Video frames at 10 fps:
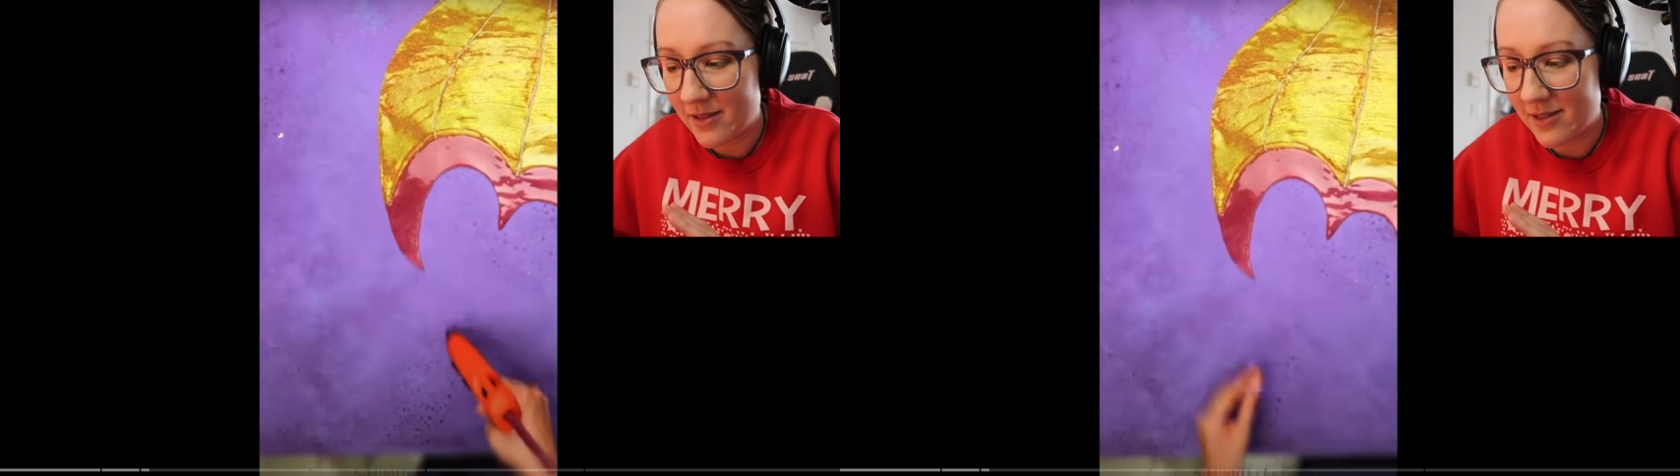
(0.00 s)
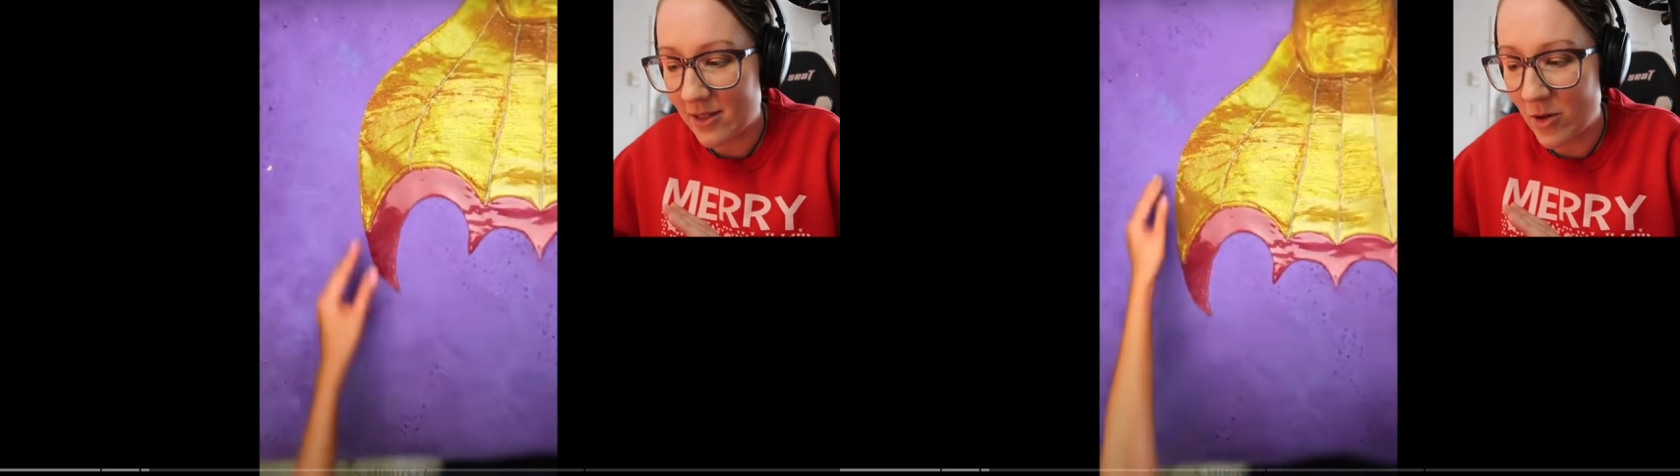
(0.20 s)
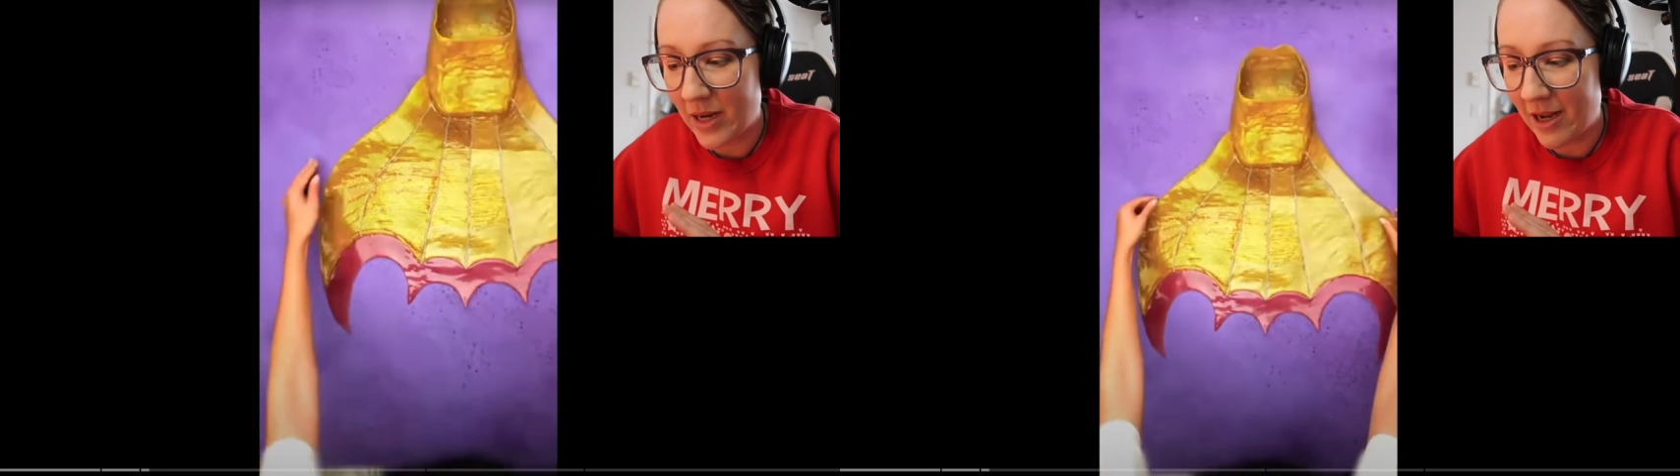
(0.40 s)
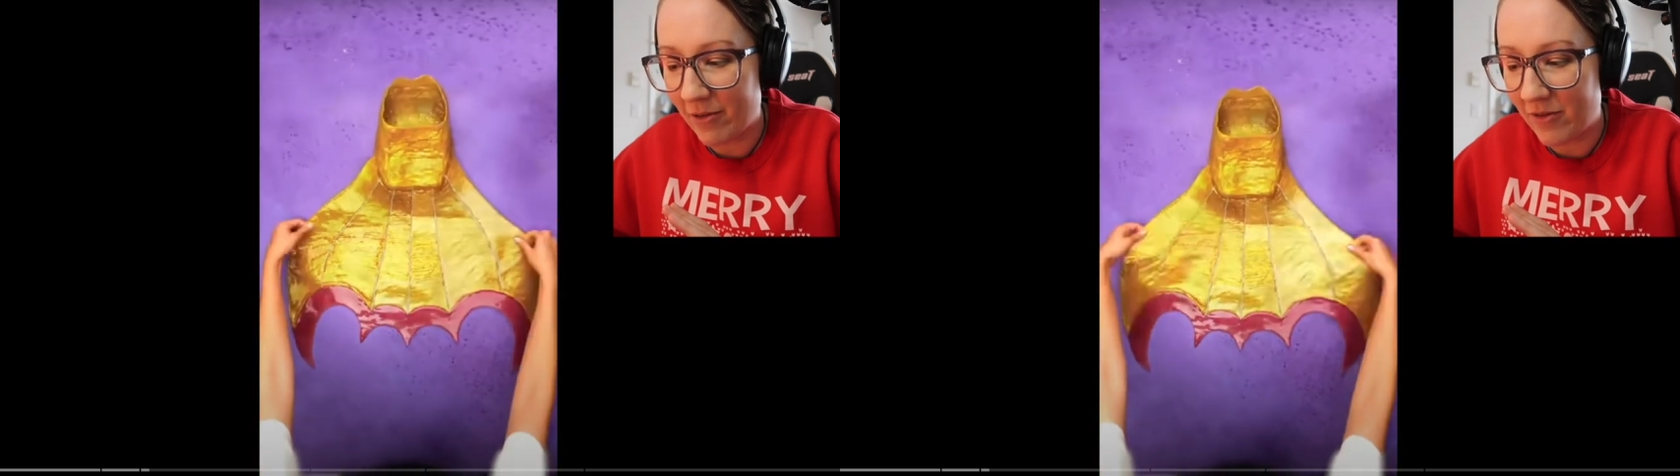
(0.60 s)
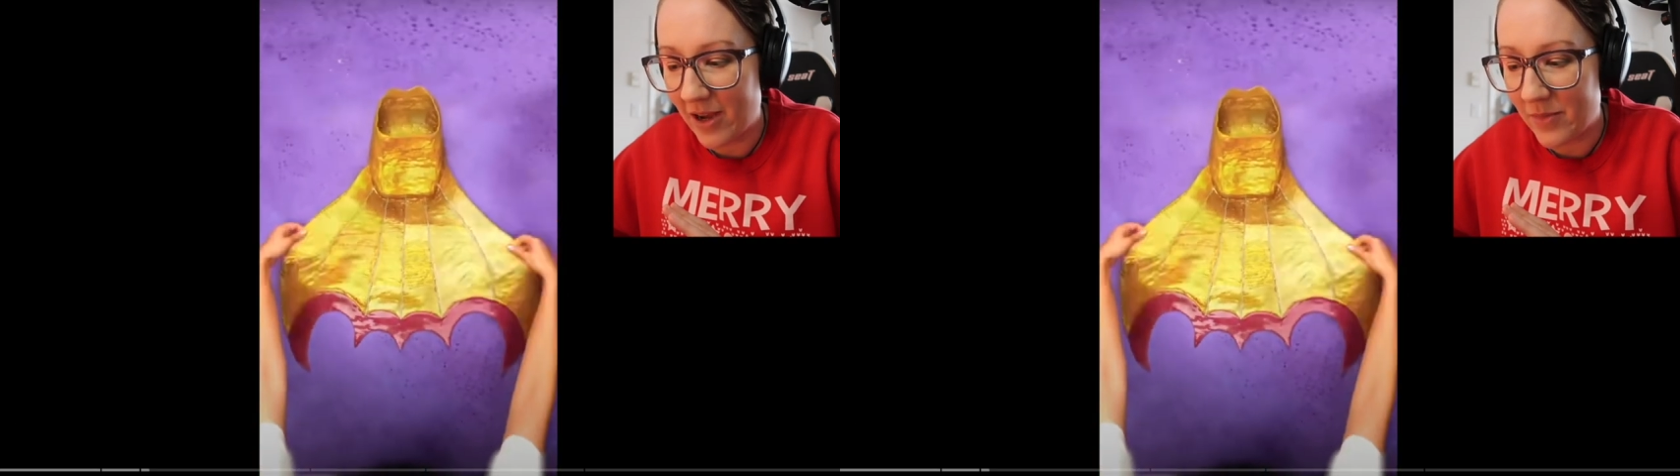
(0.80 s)
Slow down,
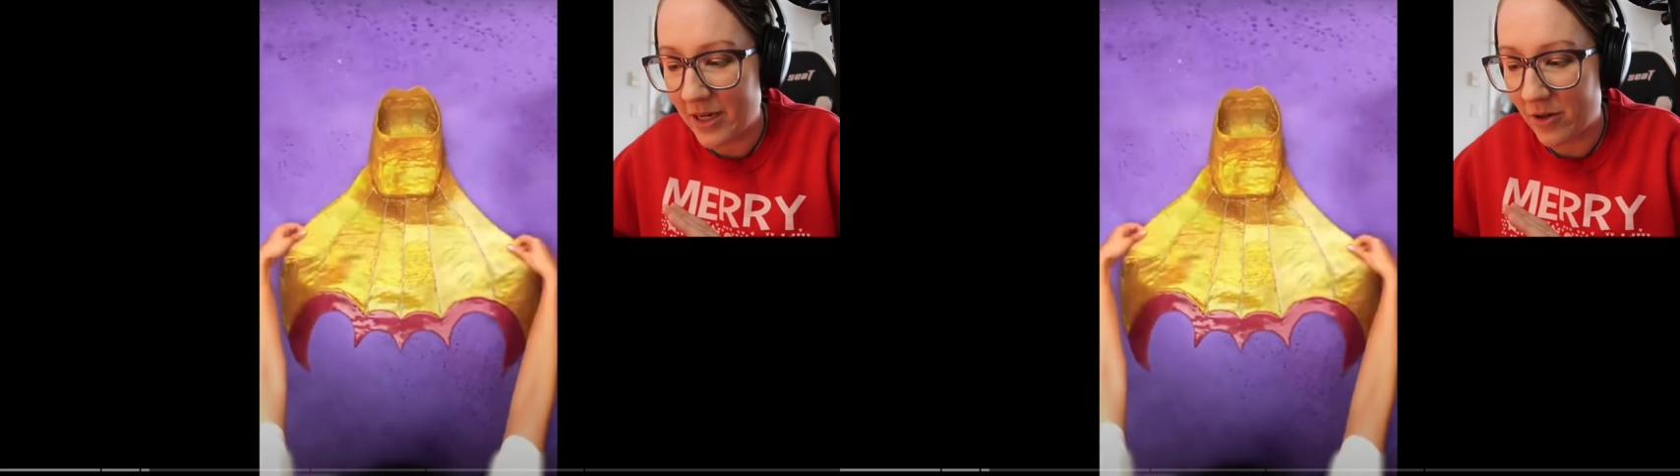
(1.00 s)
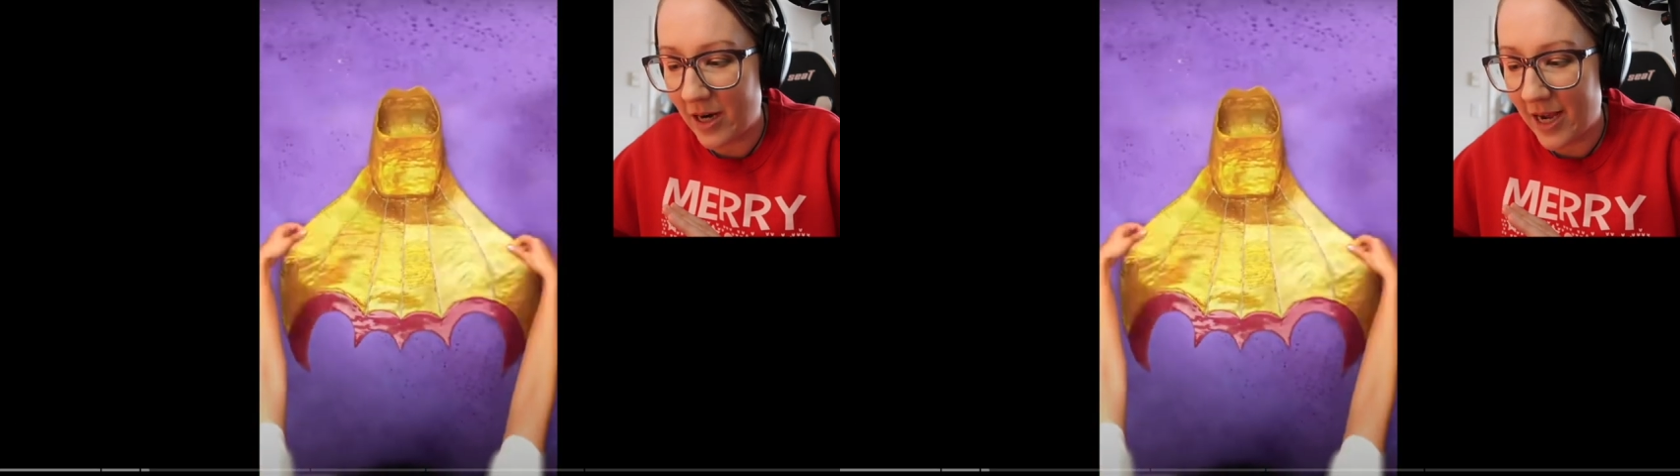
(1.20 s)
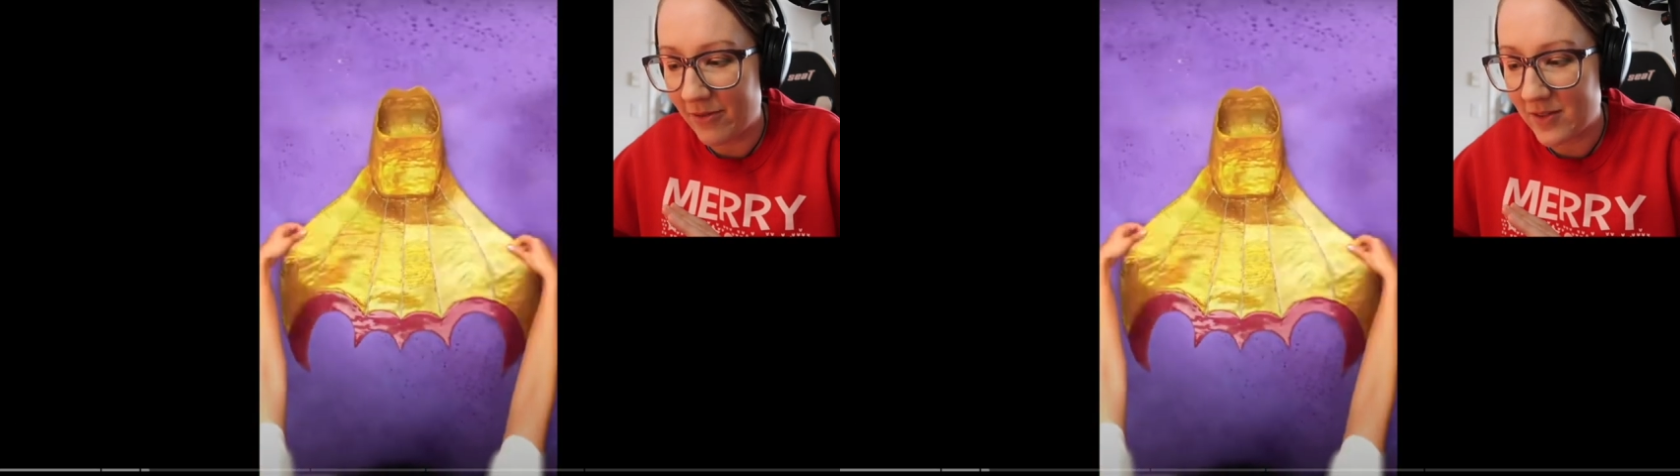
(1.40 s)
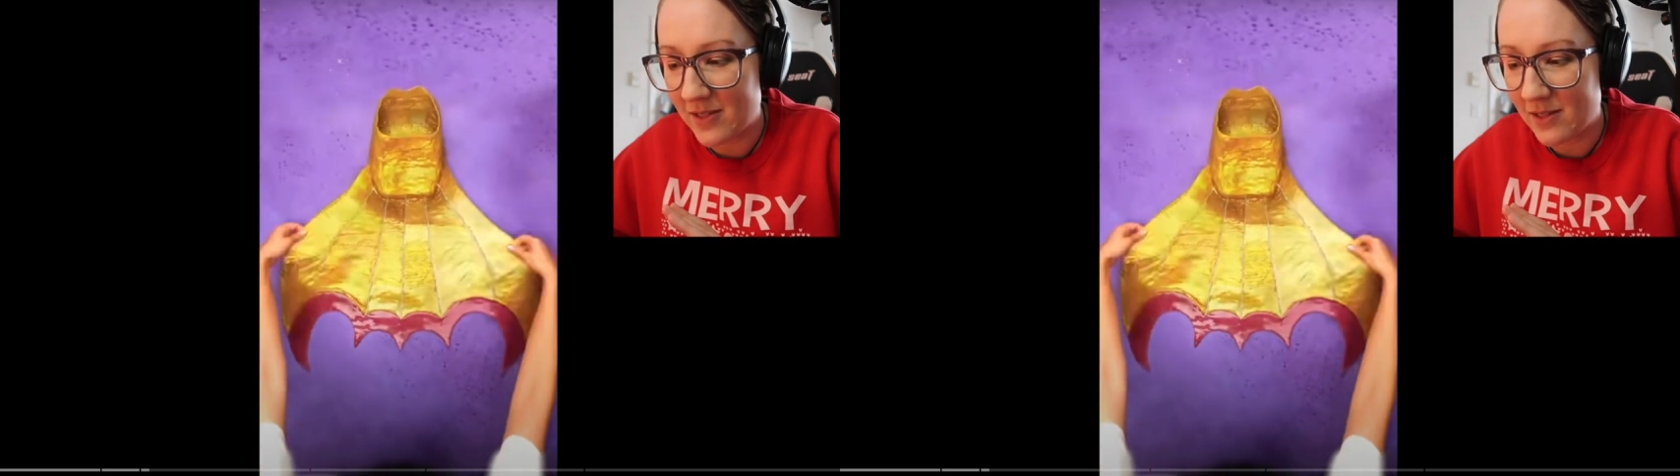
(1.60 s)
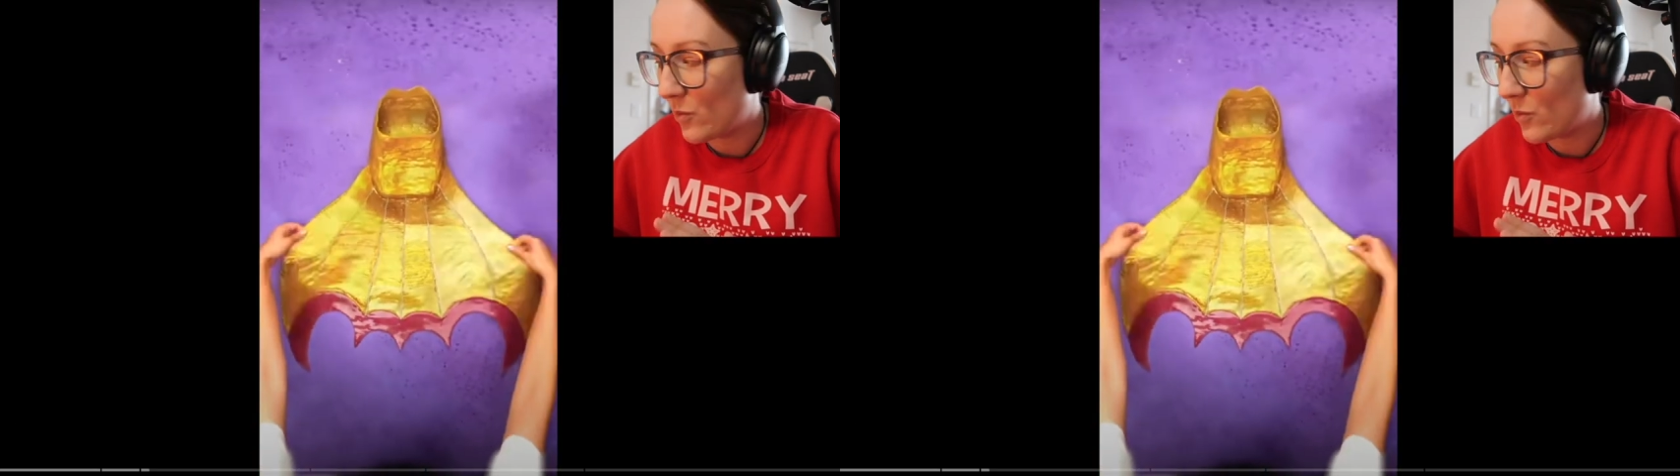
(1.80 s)
five minute crafts.